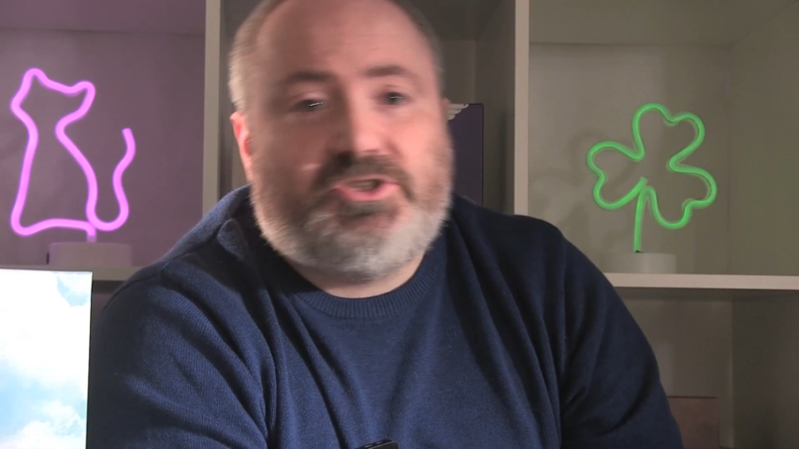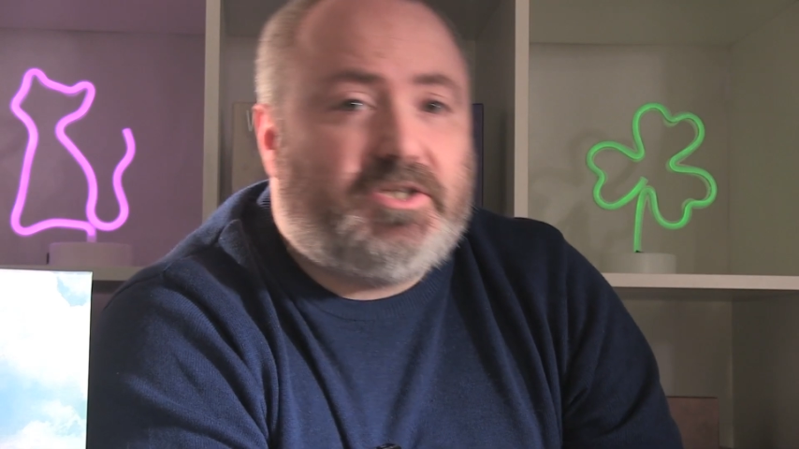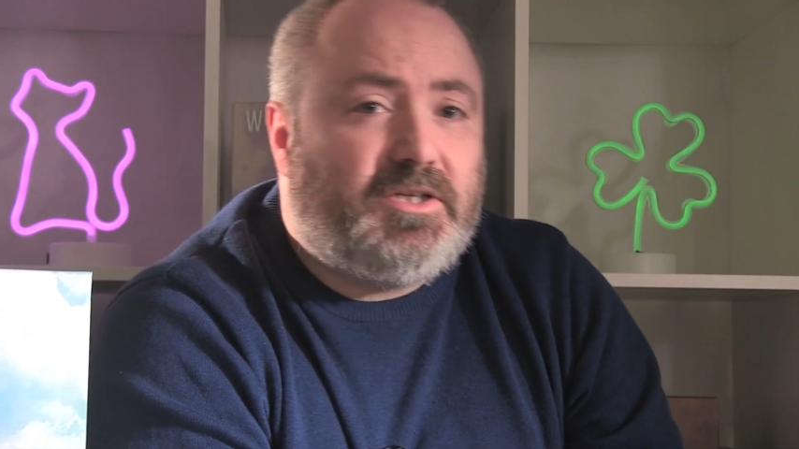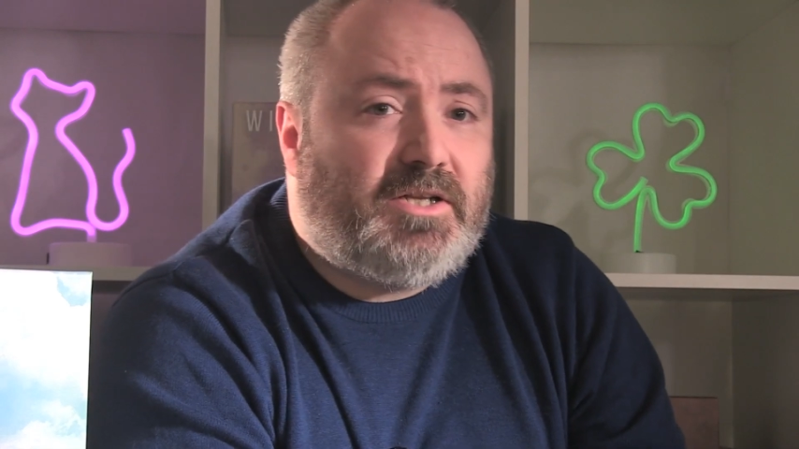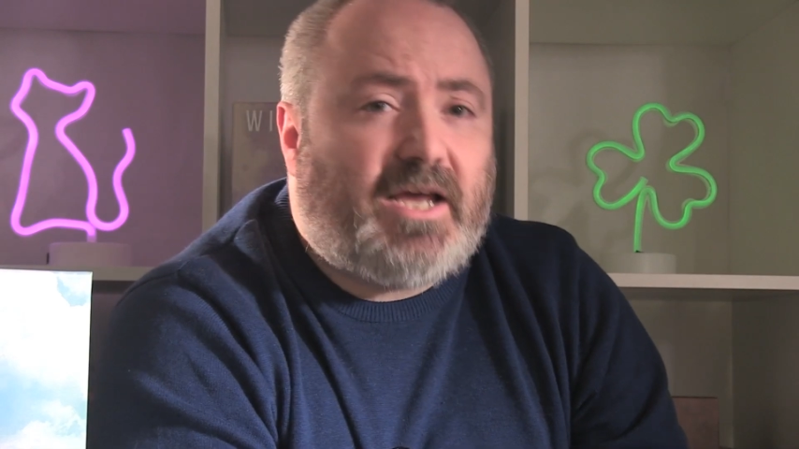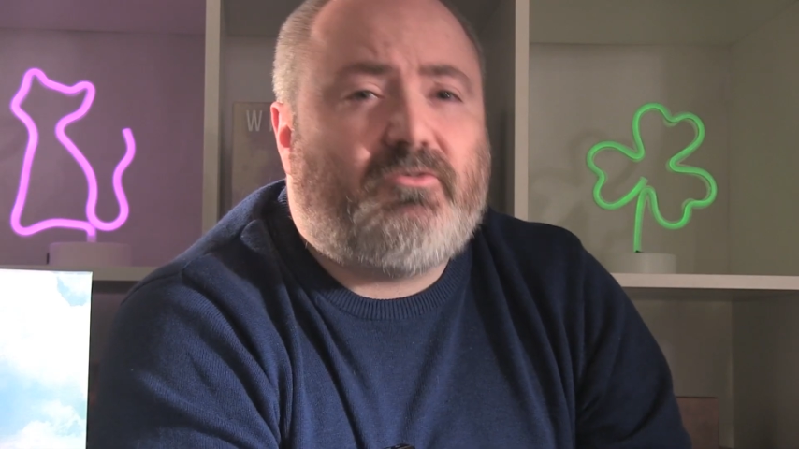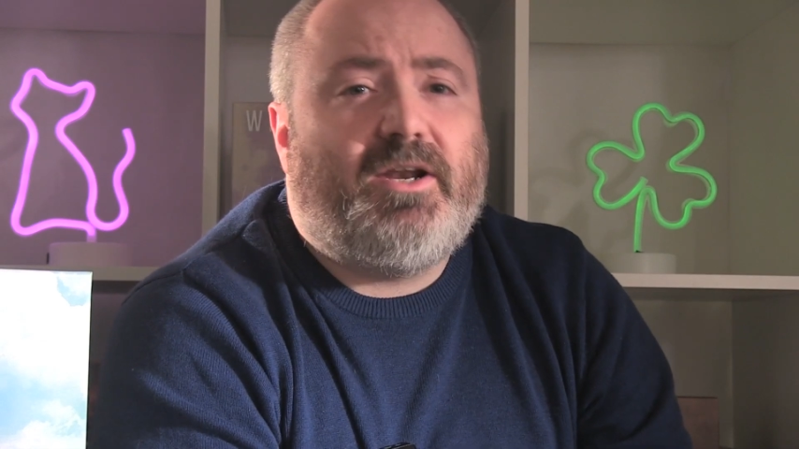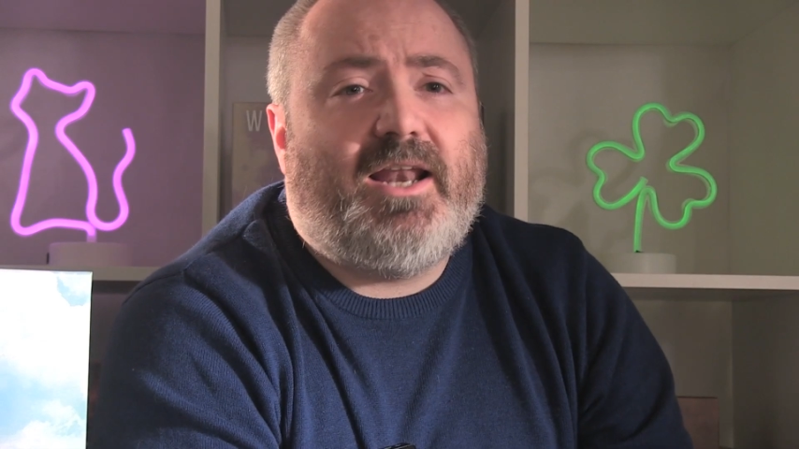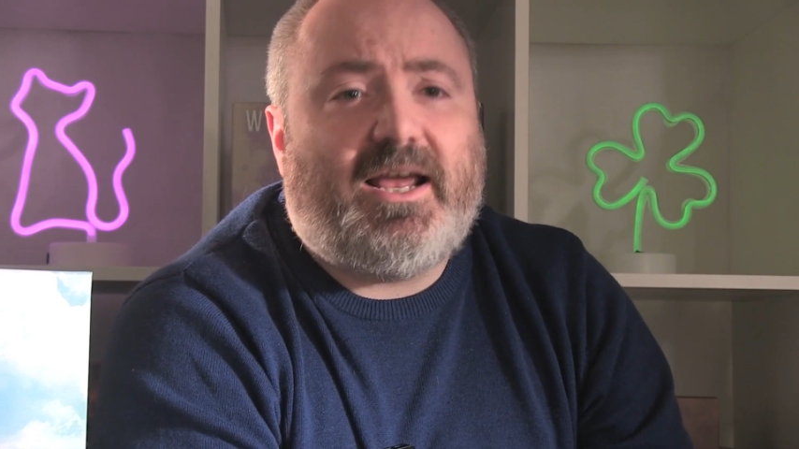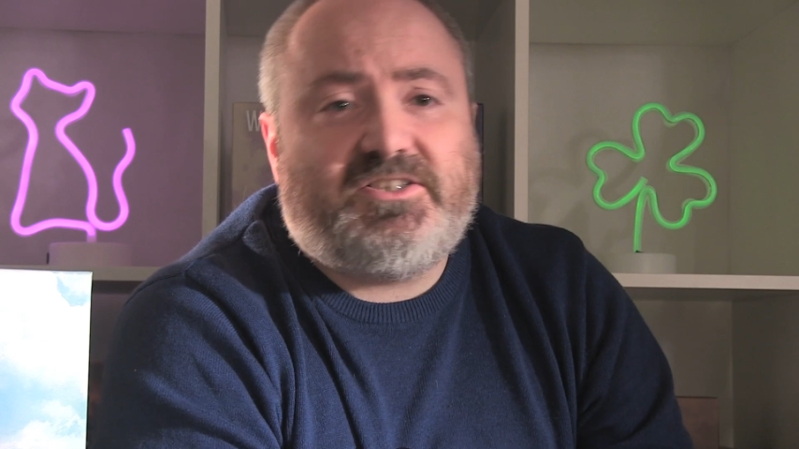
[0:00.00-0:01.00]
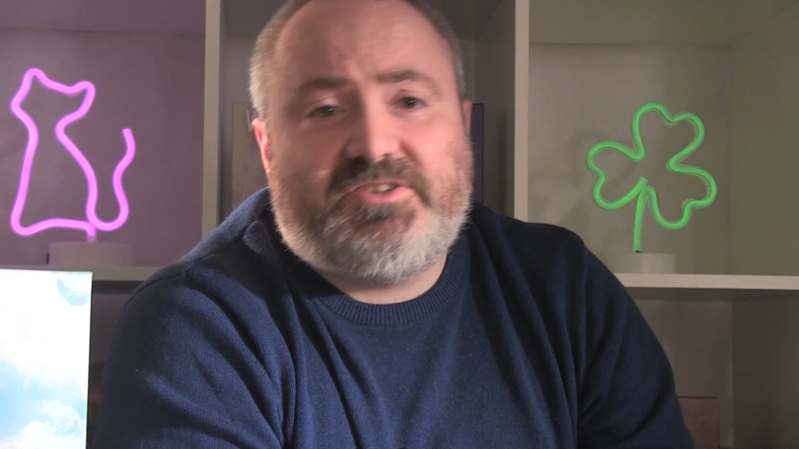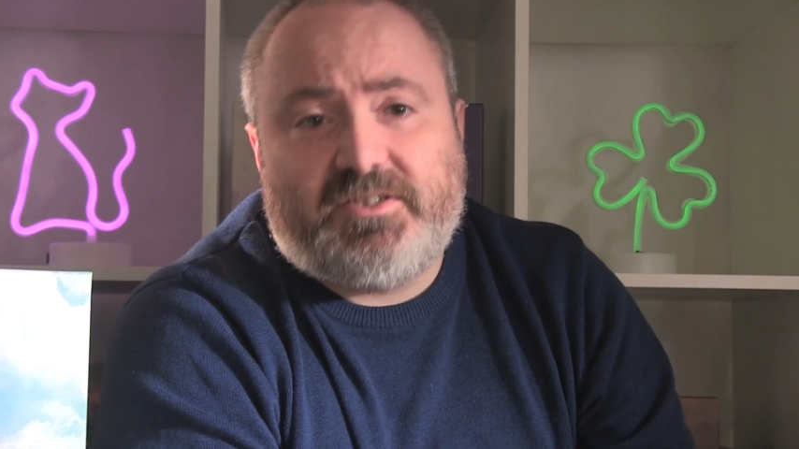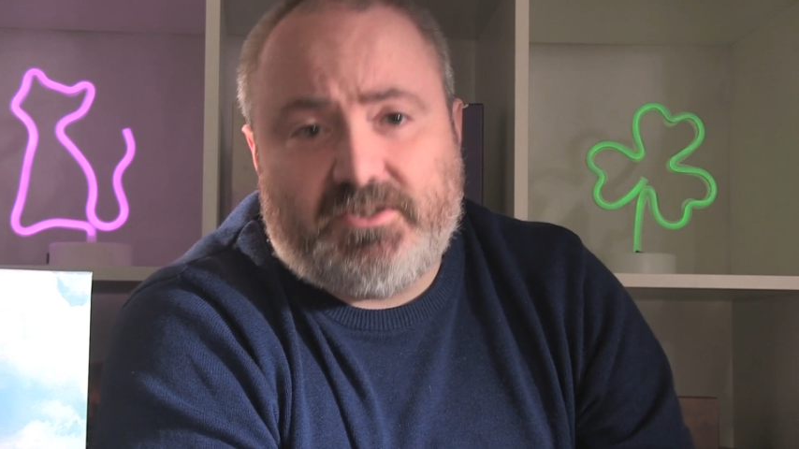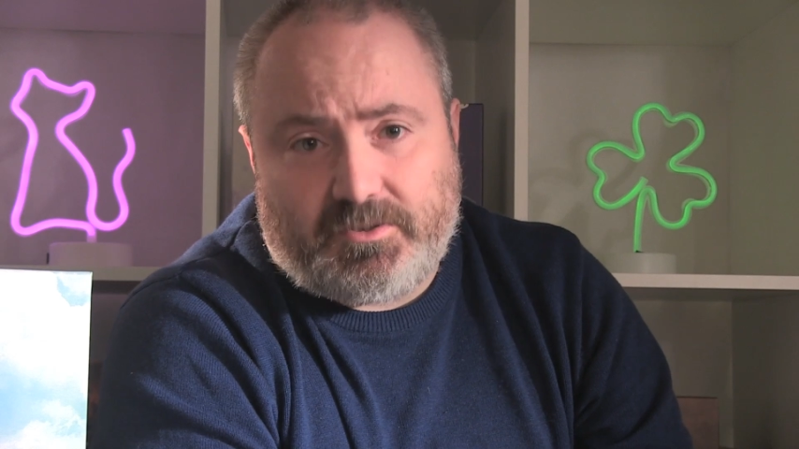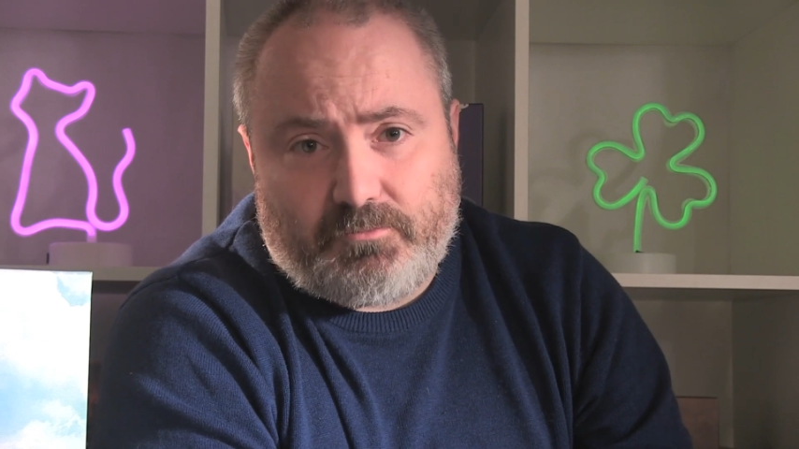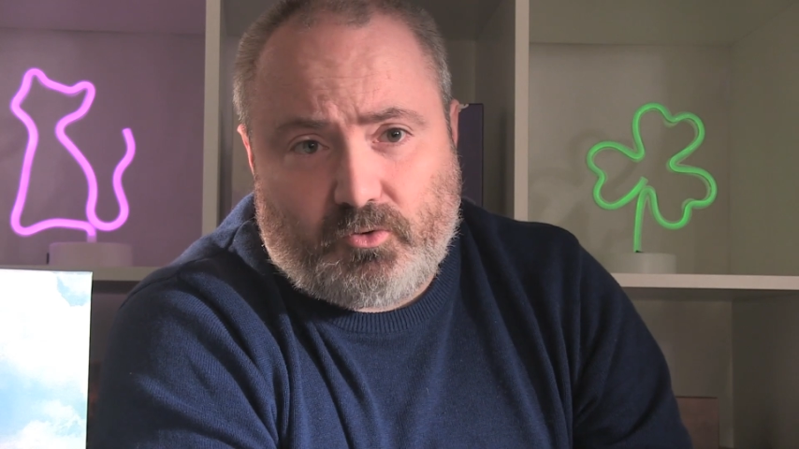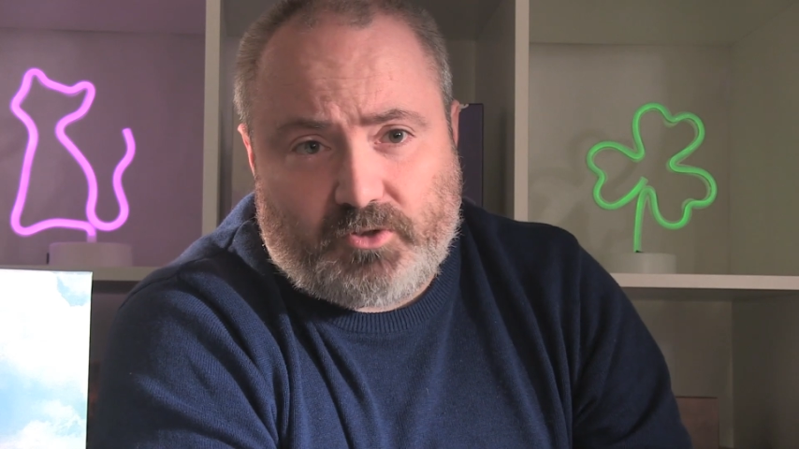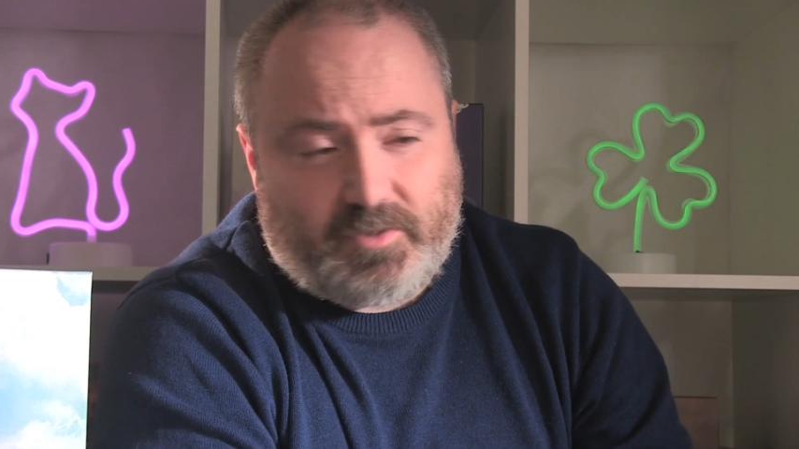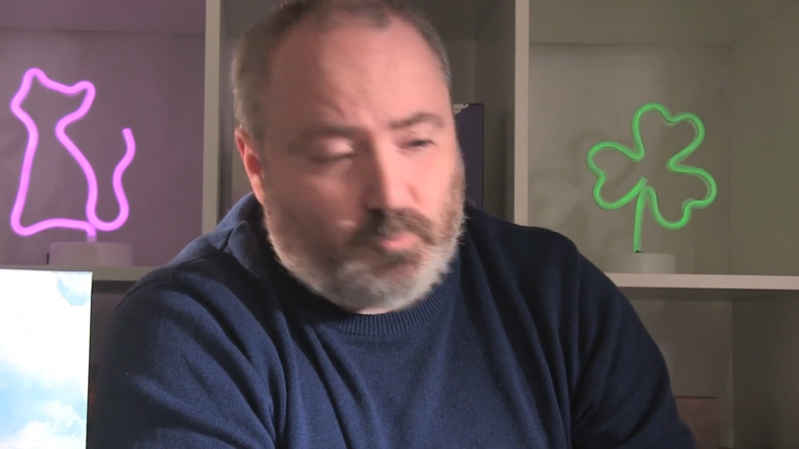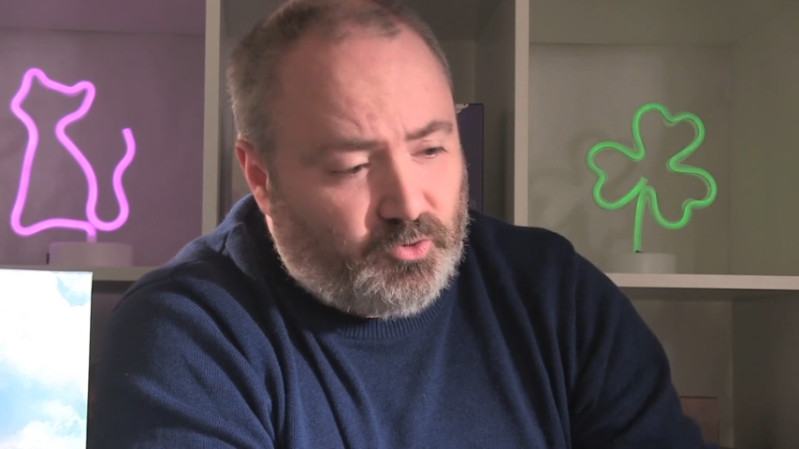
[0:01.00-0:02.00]
chill and relaxing little board
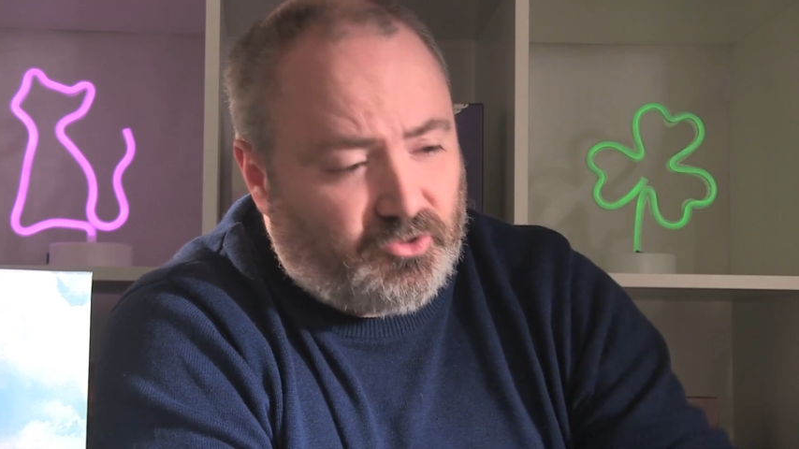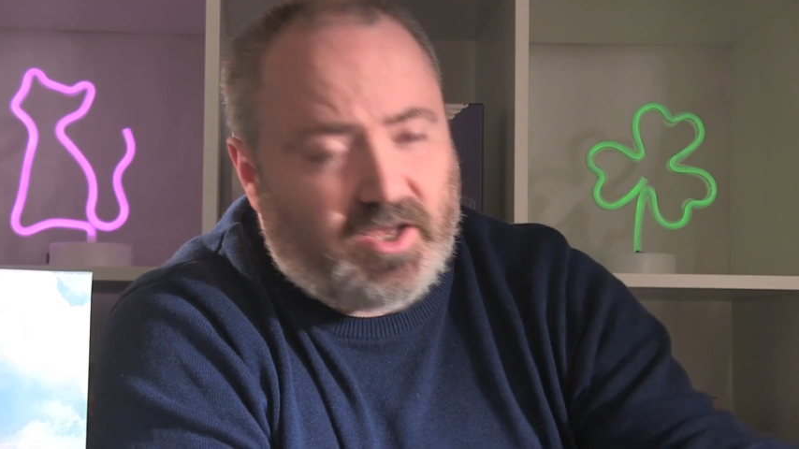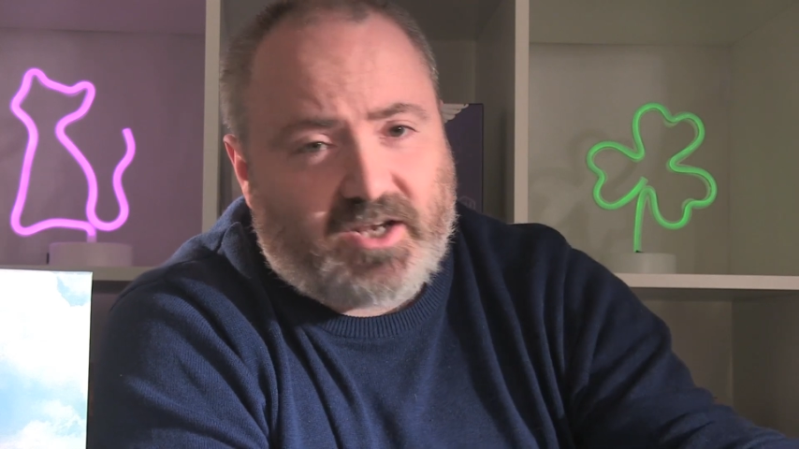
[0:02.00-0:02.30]
game with